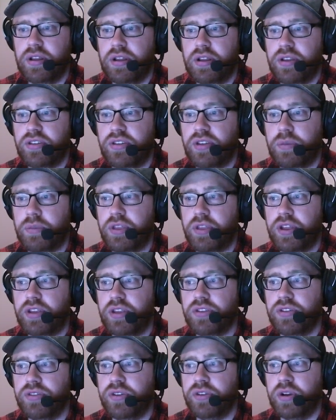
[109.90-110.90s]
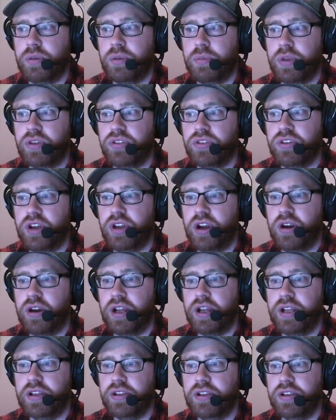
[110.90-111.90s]
Some things from
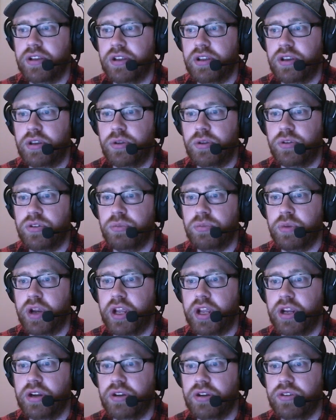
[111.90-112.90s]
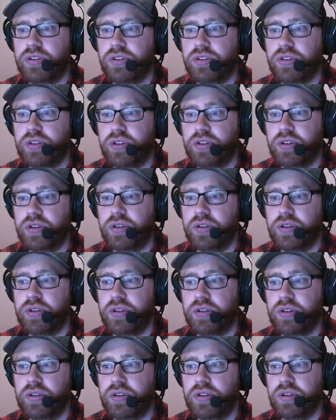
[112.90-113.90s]
Stara, new sprayers.
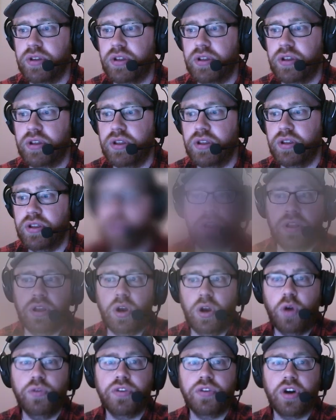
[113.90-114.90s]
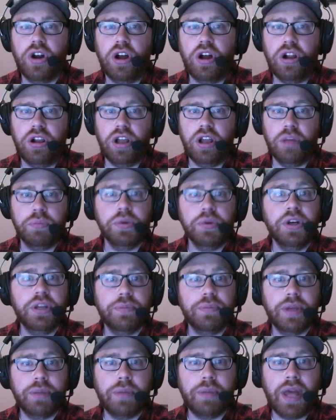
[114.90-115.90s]
Overall, a pretty
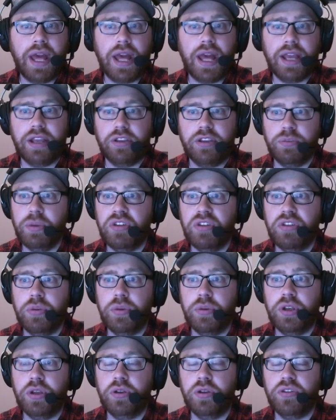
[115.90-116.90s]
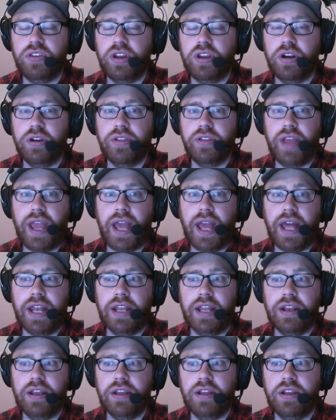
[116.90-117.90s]
big pack, especially when you consider they
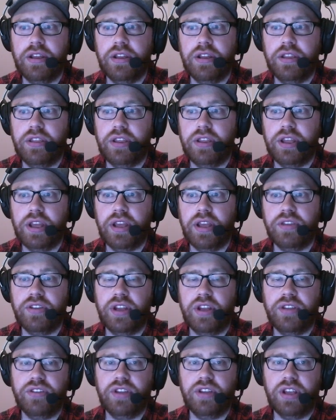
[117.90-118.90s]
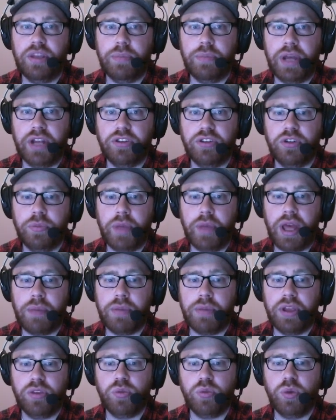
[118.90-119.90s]
added the Estancia Lapacho map
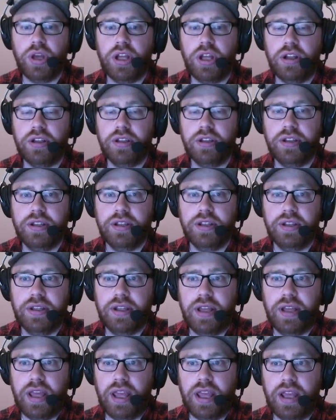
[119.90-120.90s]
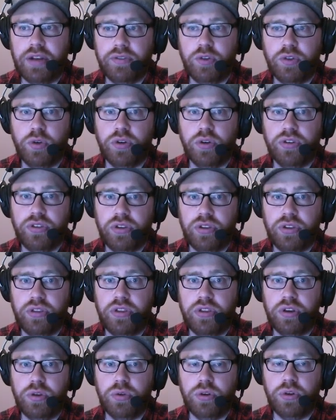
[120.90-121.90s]
as well, and of course,
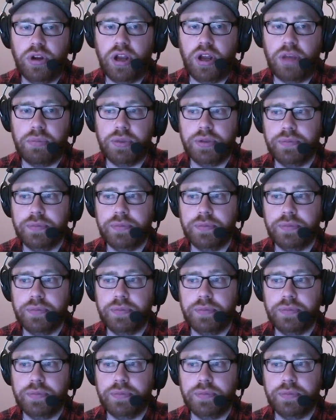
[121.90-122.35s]
the new crop.